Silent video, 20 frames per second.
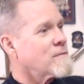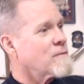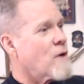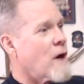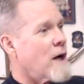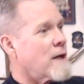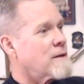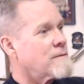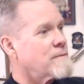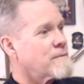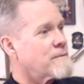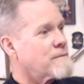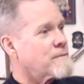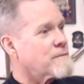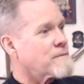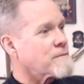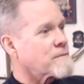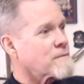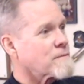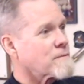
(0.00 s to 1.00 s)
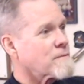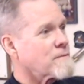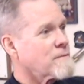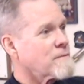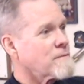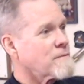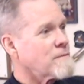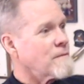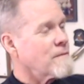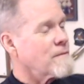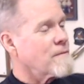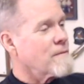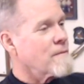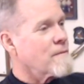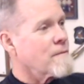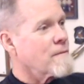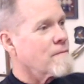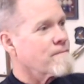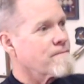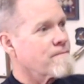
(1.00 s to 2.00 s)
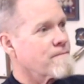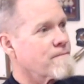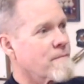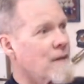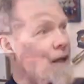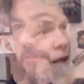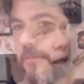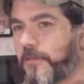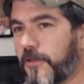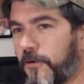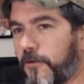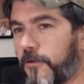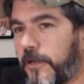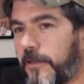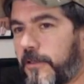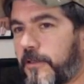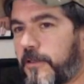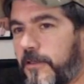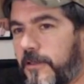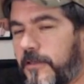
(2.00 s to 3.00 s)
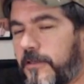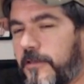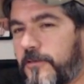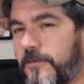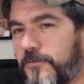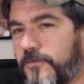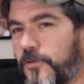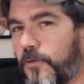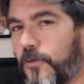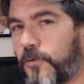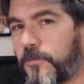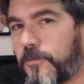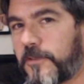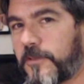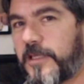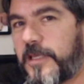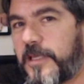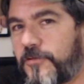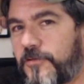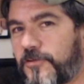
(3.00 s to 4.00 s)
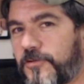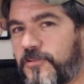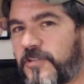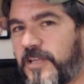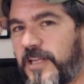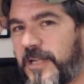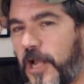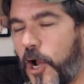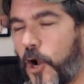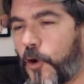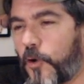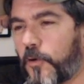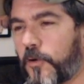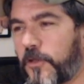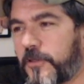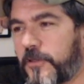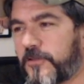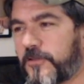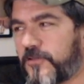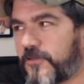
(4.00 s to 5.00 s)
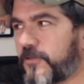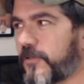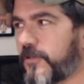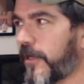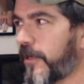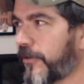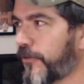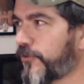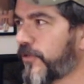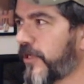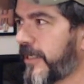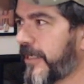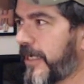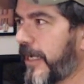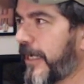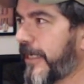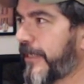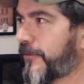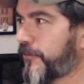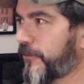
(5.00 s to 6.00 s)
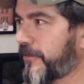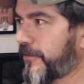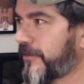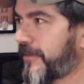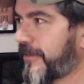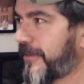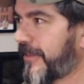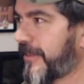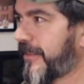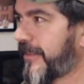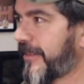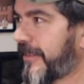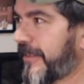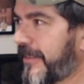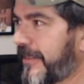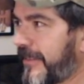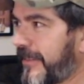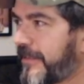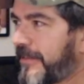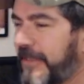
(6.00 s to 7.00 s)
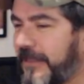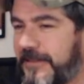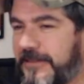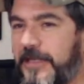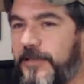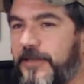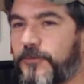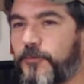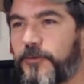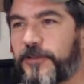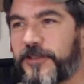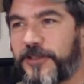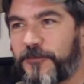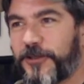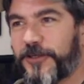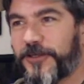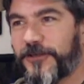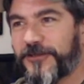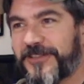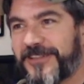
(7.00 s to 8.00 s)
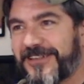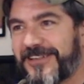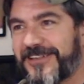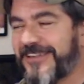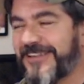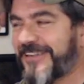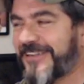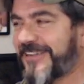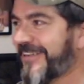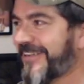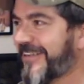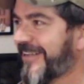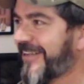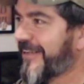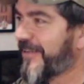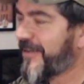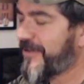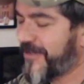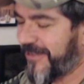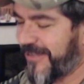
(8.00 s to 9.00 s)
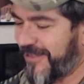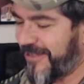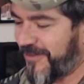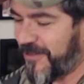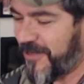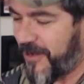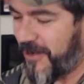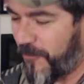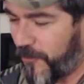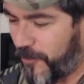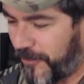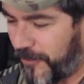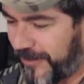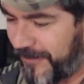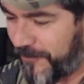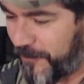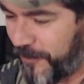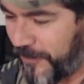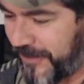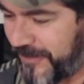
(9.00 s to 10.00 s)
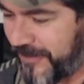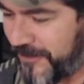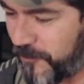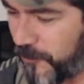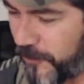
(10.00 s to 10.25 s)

What? Hunter, put me on. All right. So Keith just said our psychiatrist. Yeah. That sounds really weird. It's not. It's Keith and I work at a place